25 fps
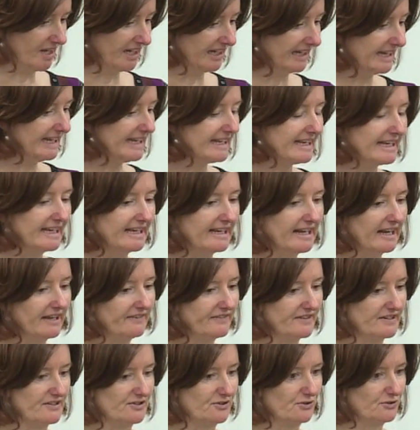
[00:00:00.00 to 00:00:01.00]
leaky gut,
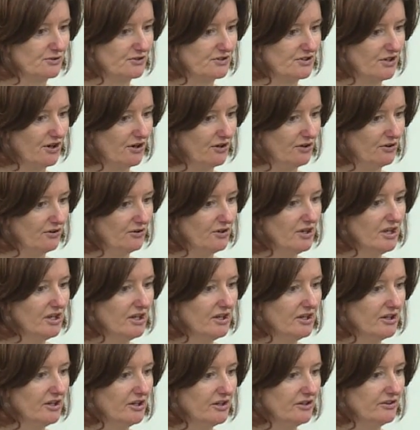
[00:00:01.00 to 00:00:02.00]
there's also
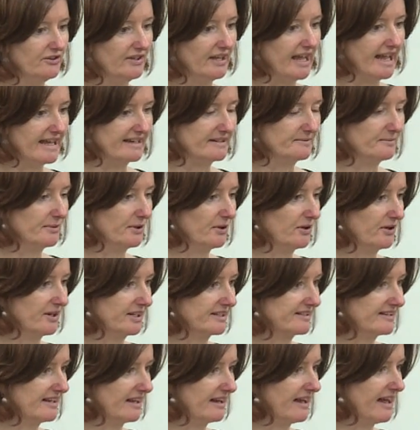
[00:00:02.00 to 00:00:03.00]
the
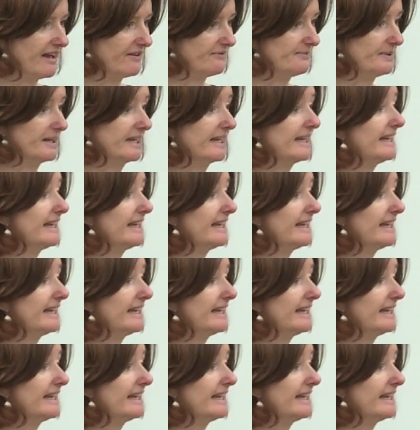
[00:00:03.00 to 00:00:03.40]
antibiotics have been